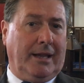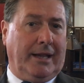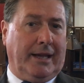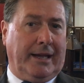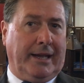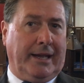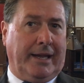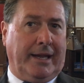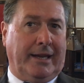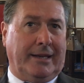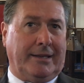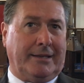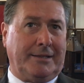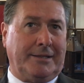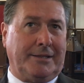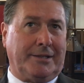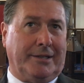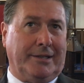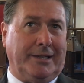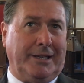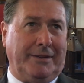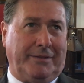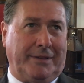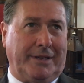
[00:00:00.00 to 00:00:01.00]
And
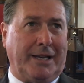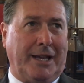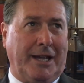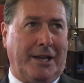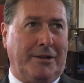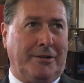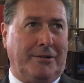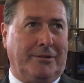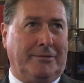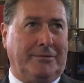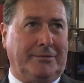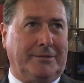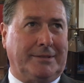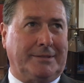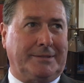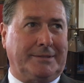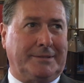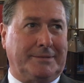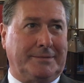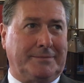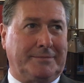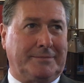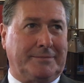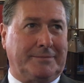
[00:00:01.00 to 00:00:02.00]
even though
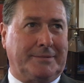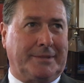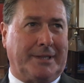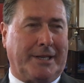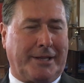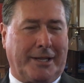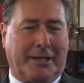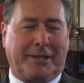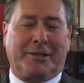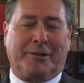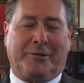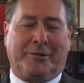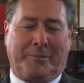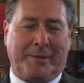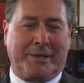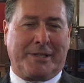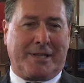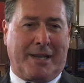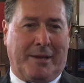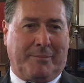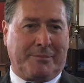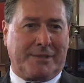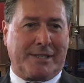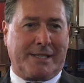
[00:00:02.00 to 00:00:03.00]
I think there will be
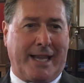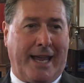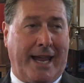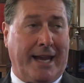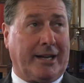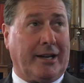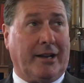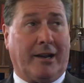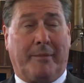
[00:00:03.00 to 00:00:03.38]
some sad,